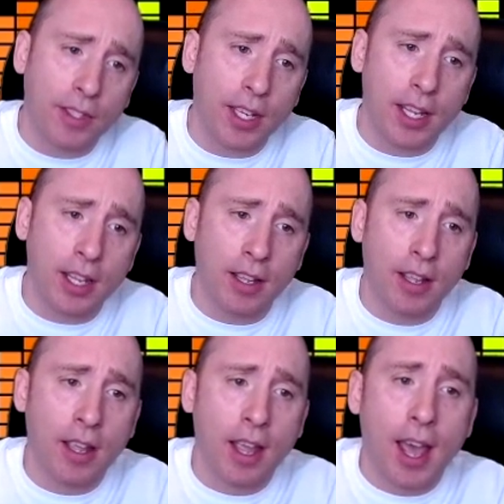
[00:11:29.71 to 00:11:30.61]
D,
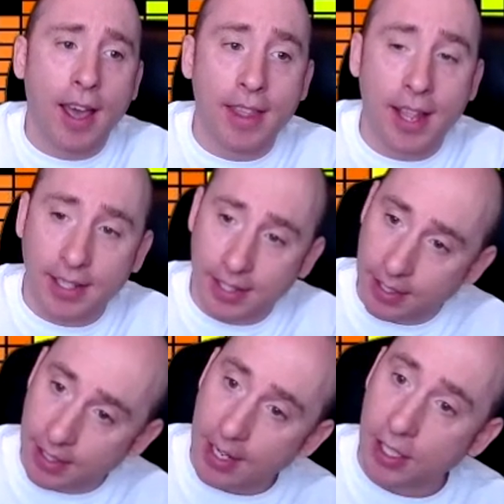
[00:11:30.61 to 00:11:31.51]
and then to
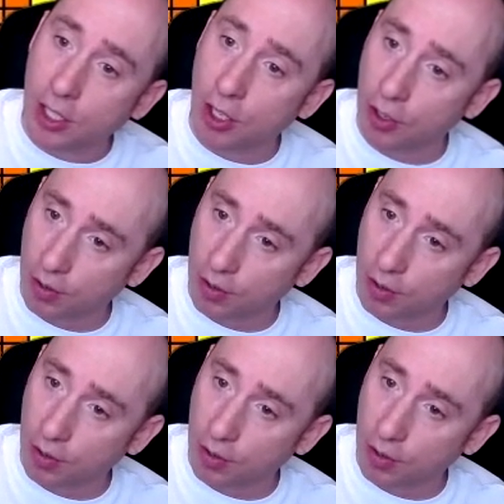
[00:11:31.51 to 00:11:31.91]
D2.